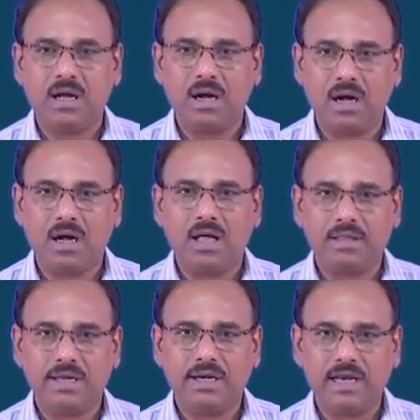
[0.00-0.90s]

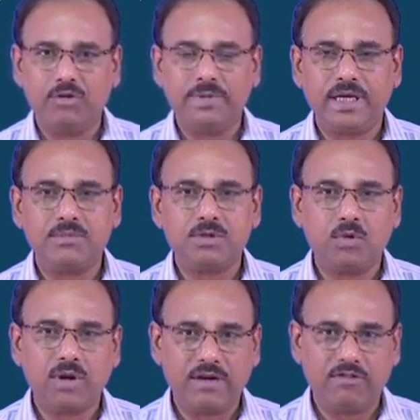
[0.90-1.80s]
then ReLU becomes
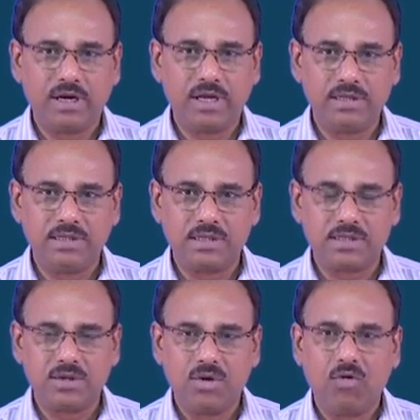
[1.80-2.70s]
more
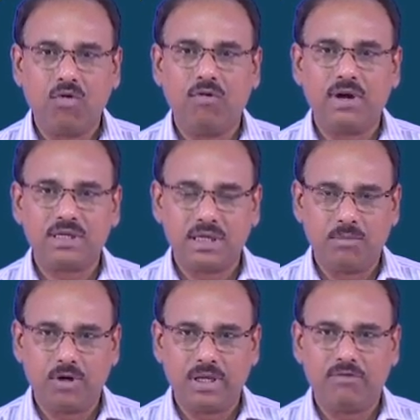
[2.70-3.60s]
advantageous over
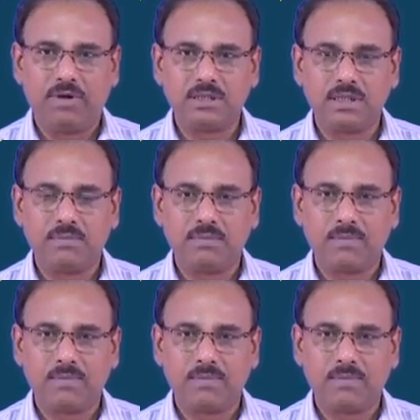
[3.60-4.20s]
sigmoidal function.